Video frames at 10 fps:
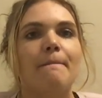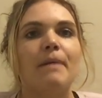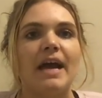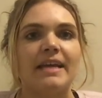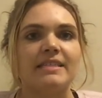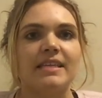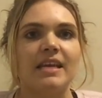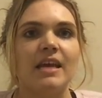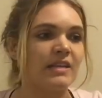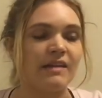but
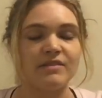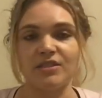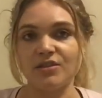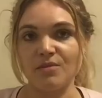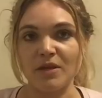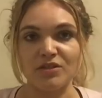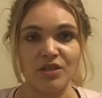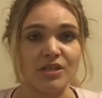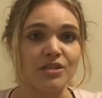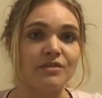you have to do the best
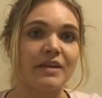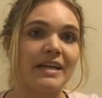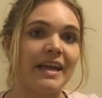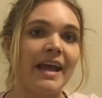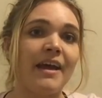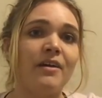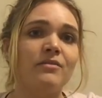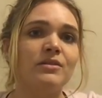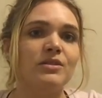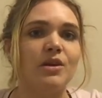you can do right
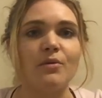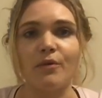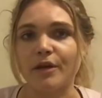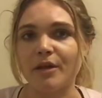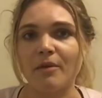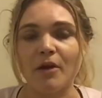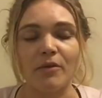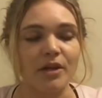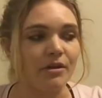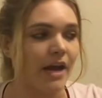now. Don't worry about
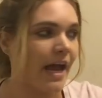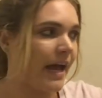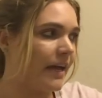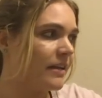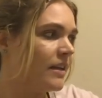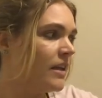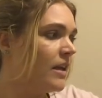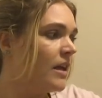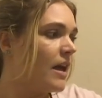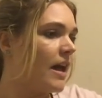where you're at.
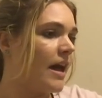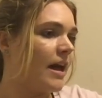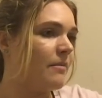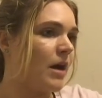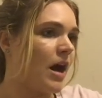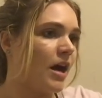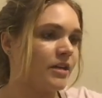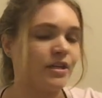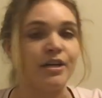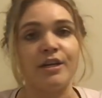
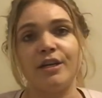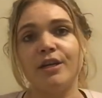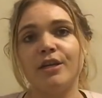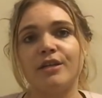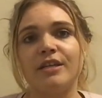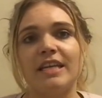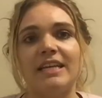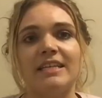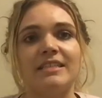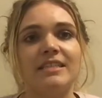Honor your
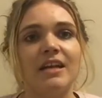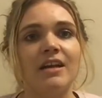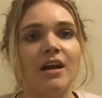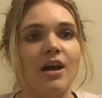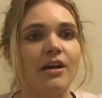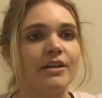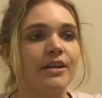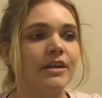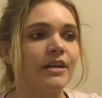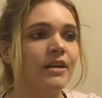needs,
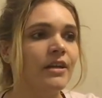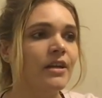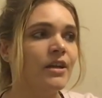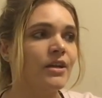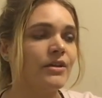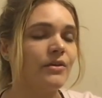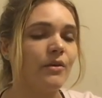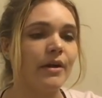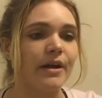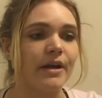honor
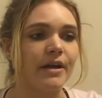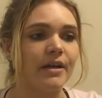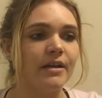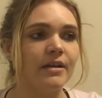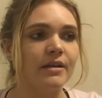your